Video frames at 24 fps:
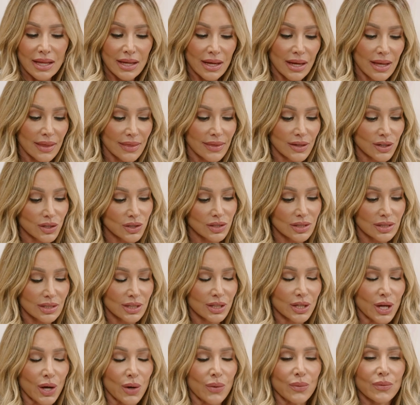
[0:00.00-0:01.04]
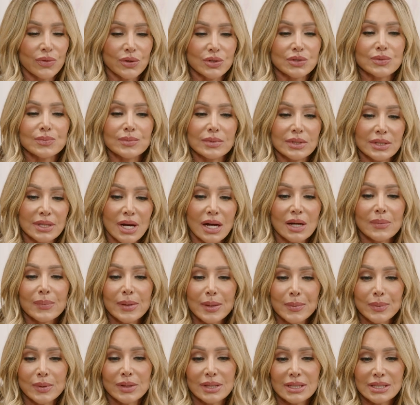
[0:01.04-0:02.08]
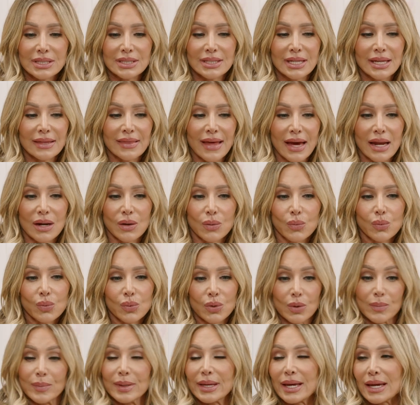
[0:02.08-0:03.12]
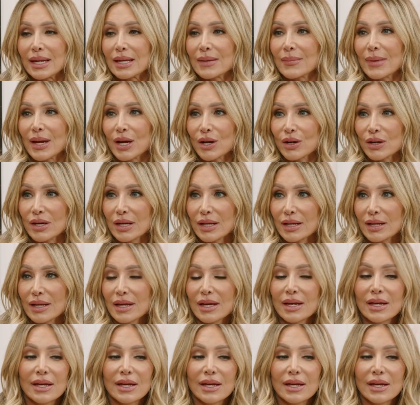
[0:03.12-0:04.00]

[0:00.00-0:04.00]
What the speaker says: there's, there's young people listening that will be getting married.